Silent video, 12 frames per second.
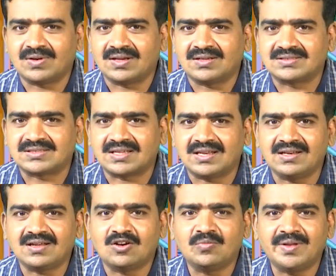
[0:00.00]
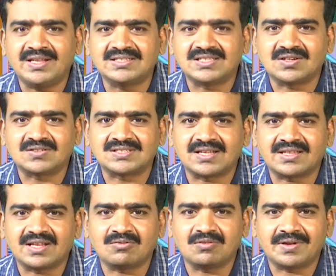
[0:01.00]
screen, how many zeros are
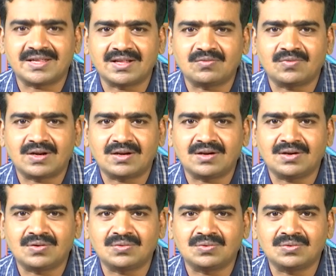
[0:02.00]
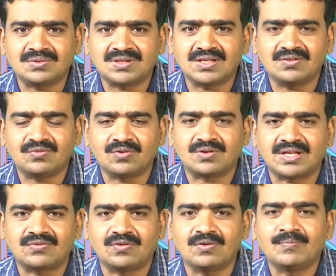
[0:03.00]
there over here? 1, 2, 3, 4.
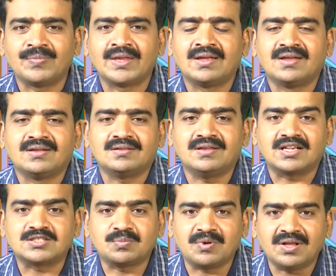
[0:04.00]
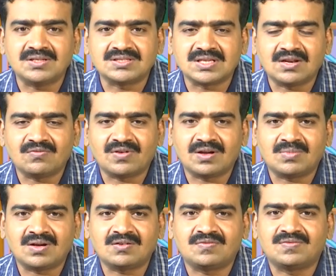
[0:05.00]
Therefore, the exponential form
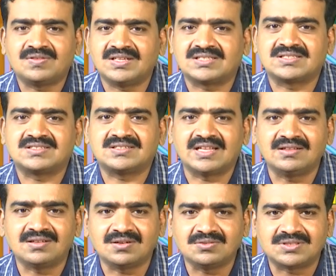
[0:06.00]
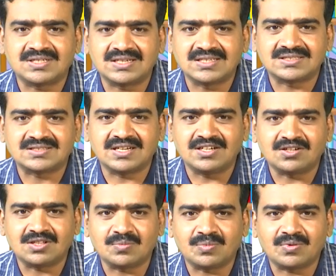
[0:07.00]
of this 10,000 is 10 to
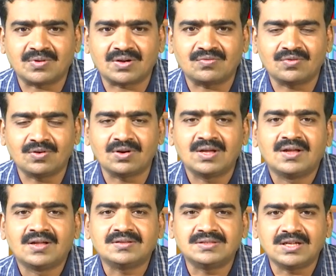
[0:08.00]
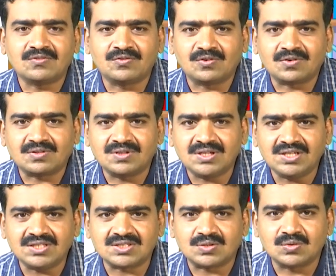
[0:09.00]
the power of 4. Therefore,
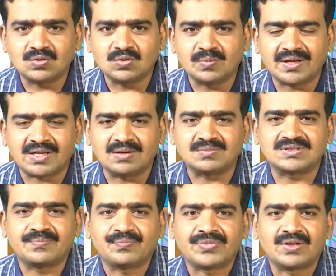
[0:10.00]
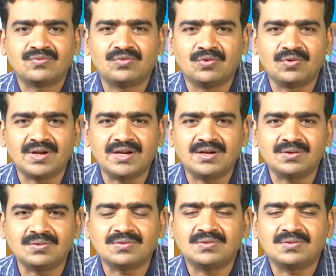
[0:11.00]
these two becomes 4 into